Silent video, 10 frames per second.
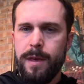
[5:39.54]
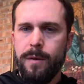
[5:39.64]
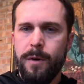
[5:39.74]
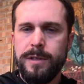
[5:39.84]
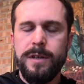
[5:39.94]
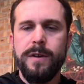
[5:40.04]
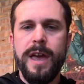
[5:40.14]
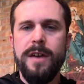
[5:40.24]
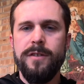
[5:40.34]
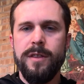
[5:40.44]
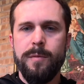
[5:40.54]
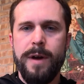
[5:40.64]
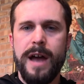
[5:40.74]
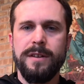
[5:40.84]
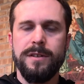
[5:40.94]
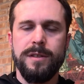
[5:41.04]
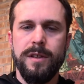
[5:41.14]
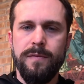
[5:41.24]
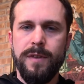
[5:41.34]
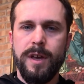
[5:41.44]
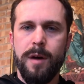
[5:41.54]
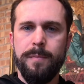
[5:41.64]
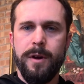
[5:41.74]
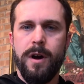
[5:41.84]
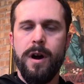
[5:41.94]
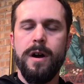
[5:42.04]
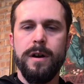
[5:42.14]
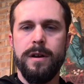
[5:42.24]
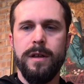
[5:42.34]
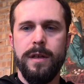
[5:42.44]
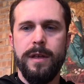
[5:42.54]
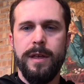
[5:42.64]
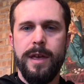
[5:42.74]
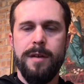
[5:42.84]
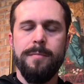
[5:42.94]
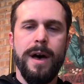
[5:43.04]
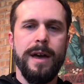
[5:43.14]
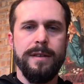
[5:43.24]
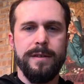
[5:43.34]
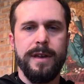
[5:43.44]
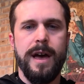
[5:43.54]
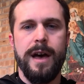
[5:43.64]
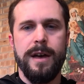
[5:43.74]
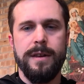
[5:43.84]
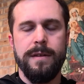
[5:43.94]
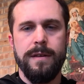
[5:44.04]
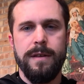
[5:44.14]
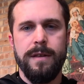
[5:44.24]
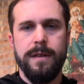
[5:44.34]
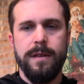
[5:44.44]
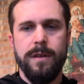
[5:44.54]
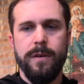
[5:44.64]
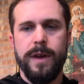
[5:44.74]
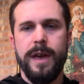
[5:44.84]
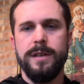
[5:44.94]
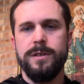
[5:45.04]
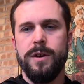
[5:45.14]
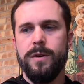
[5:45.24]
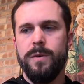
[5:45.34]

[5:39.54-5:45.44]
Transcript: Well, it's an occasion to practice lifting up your heart and mind to God. Okay, so